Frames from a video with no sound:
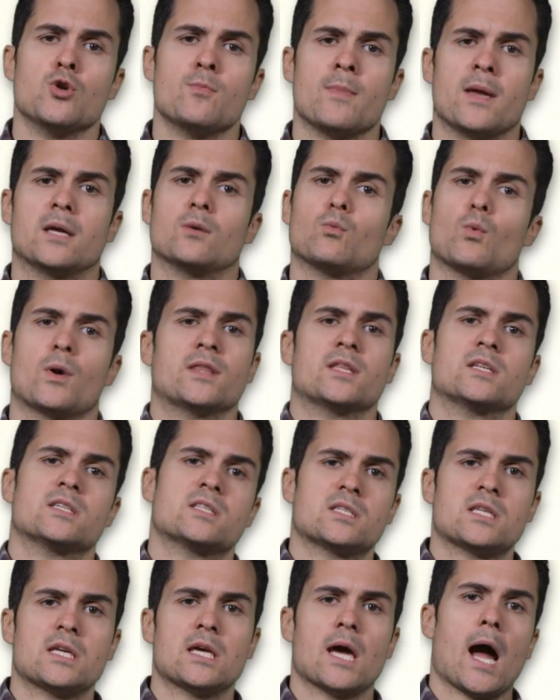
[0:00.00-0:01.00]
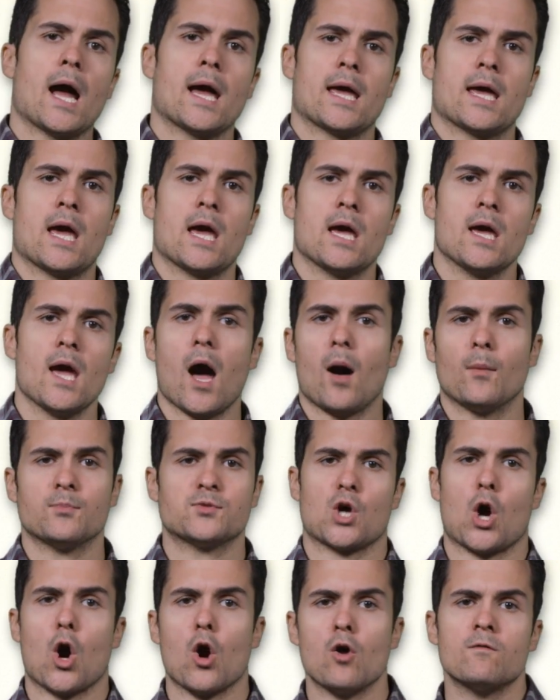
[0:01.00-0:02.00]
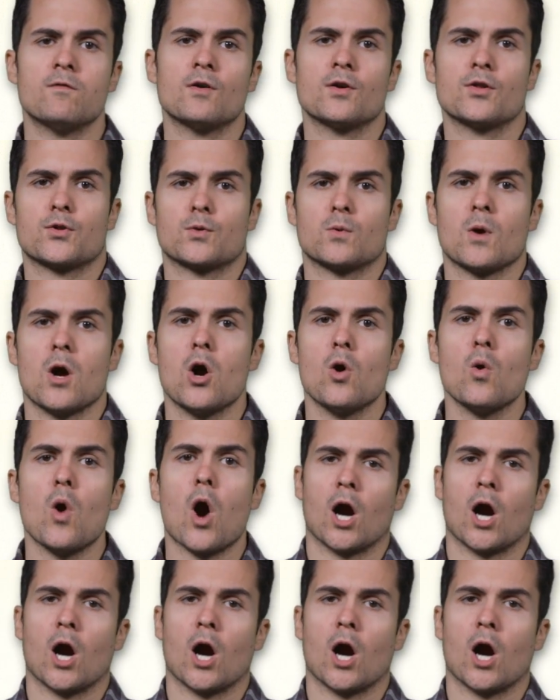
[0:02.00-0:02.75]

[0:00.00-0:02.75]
You mean when the CIA helped overthrow